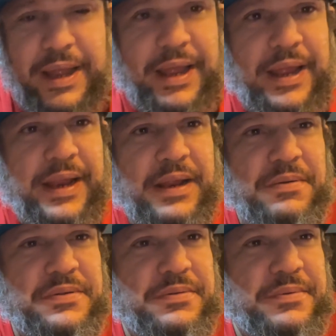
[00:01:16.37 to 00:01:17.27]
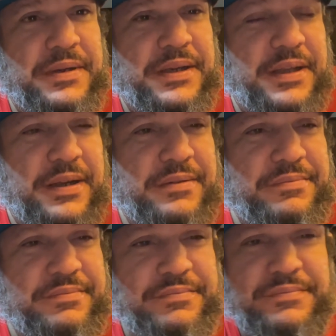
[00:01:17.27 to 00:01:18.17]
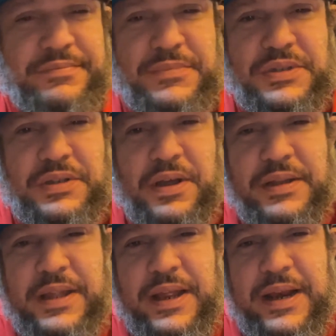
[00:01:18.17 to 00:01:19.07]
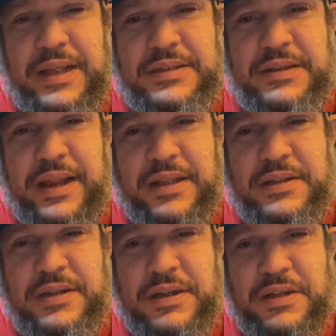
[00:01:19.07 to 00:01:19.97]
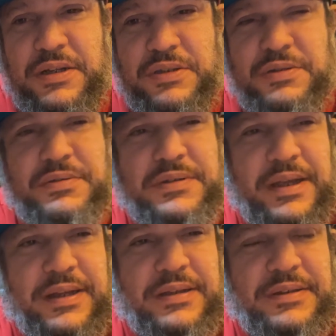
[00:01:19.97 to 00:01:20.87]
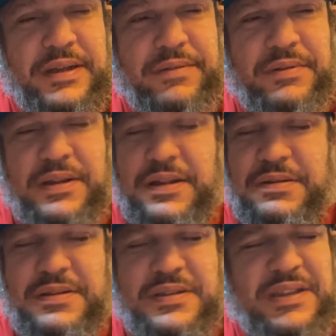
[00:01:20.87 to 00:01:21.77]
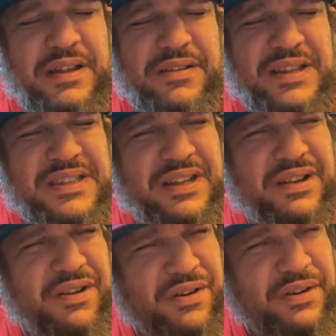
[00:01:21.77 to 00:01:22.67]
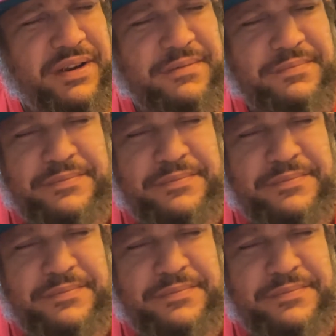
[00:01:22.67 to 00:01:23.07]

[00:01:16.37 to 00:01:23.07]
And it was already done. So I think it lasted like 2 seconds and everything. Still hurting.